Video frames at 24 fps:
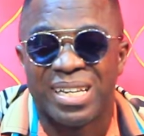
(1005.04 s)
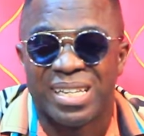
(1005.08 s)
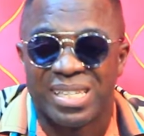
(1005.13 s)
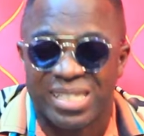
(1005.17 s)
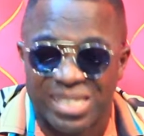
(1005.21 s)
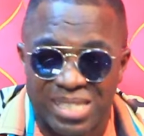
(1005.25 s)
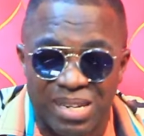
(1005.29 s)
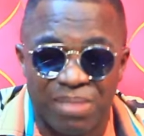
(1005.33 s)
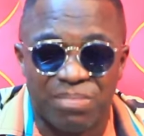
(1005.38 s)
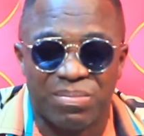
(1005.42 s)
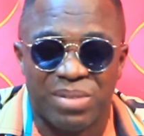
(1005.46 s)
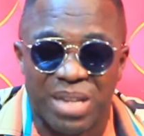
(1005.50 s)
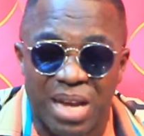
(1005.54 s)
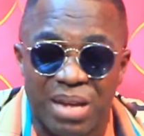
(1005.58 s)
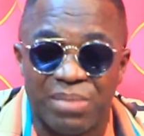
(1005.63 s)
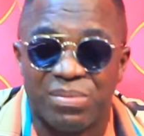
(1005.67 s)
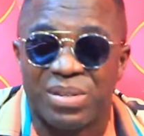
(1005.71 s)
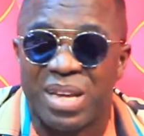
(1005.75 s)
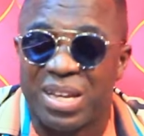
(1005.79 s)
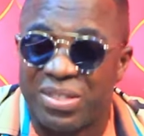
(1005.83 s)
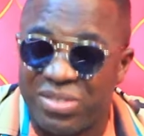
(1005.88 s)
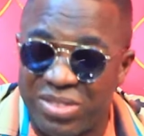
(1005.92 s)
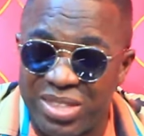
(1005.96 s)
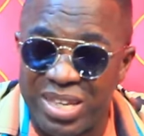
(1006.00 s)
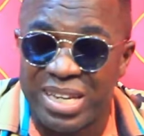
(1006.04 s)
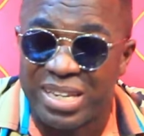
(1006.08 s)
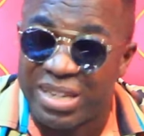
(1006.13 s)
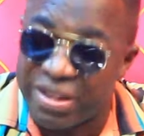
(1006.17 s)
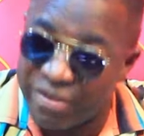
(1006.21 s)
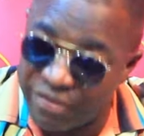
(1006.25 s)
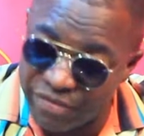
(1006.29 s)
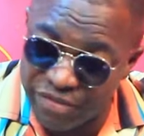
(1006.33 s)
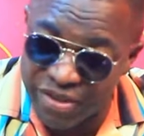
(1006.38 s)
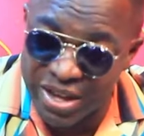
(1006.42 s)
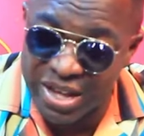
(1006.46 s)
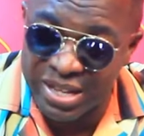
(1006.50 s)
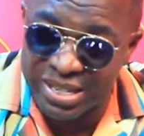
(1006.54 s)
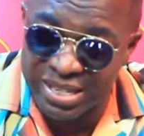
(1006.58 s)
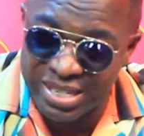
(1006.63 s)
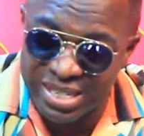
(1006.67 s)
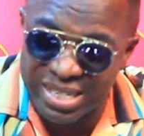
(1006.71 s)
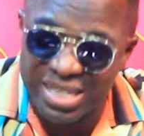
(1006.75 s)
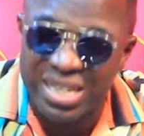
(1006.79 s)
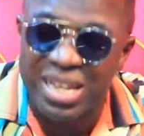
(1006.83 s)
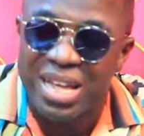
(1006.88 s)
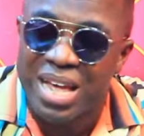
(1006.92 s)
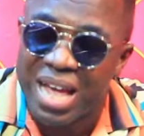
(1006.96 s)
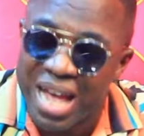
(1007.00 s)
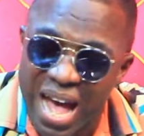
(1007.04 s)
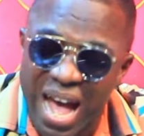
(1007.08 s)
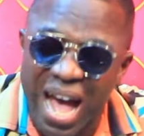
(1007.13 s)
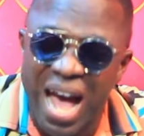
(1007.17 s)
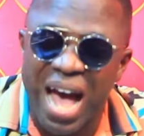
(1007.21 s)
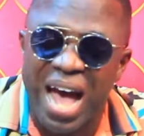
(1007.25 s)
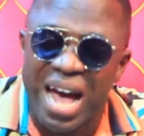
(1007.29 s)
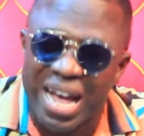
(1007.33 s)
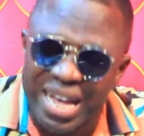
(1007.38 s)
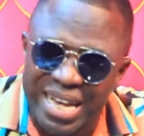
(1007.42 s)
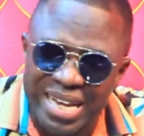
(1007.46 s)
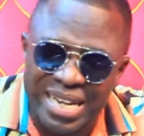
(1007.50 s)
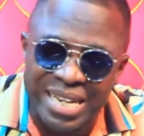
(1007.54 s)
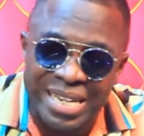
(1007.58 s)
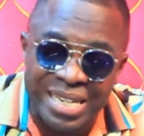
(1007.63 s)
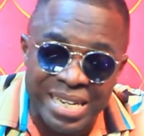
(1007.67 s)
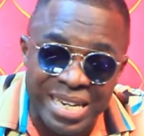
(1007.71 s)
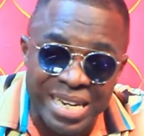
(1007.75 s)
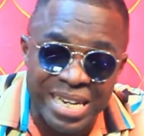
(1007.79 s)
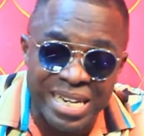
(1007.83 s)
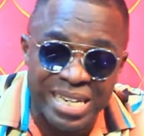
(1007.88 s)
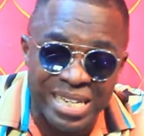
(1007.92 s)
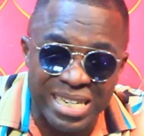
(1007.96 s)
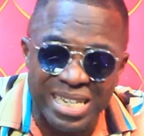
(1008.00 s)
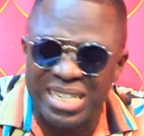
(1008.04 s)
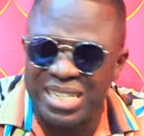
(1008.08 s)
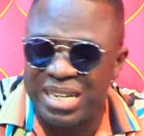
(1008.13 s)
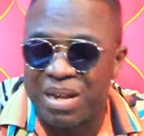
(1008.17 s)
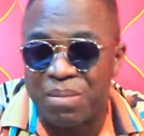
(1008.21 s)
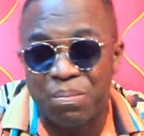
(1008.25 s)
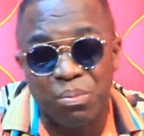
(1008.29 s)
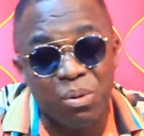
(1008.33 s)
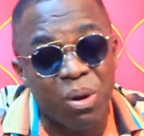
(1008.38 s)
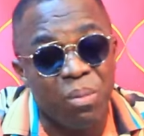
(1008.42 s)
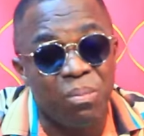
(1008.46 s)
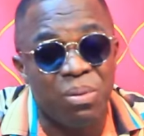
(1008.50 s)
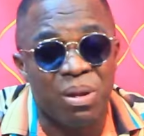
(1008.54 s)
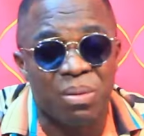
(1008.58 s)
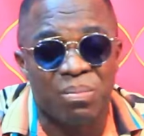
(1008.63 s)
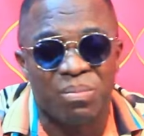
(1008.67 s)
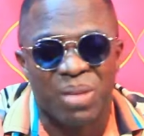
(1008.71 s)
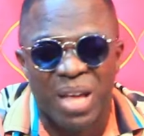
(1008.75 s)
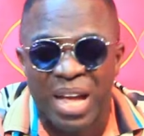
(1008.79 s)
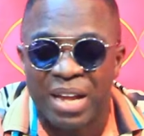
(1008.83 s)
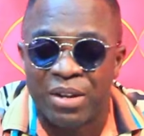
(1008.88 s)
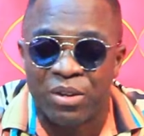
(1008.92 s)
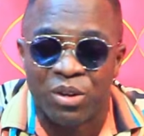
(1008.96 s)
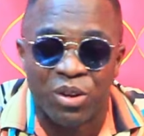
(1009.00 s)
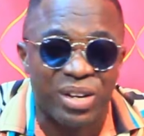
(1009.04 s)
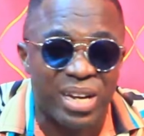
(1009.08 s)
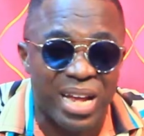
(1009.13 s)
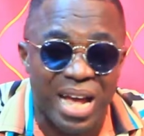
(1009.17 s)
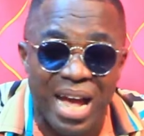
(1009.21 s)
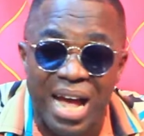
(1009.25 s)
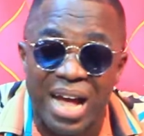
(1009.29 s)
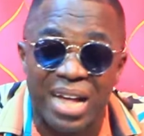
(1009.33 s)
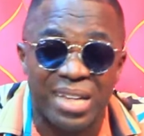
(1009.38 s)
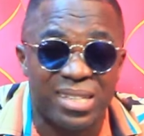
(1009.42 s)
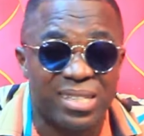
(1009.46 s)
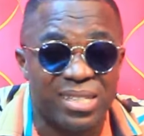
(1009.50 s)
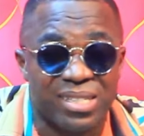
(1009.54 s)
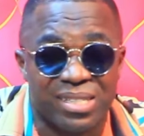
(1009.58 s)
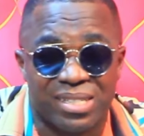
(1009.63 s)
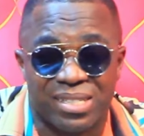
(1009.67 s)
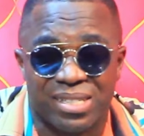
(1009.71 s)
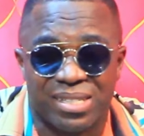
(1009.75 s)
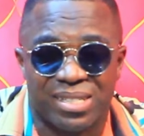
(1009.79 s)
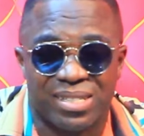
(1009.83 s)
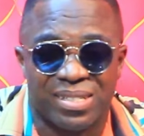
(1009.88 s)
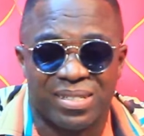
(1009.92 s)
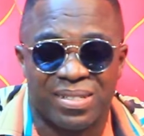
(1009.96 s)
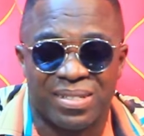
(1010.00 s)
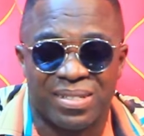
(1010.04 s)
Sometimes I think the fans are indeed the problem and not the artists.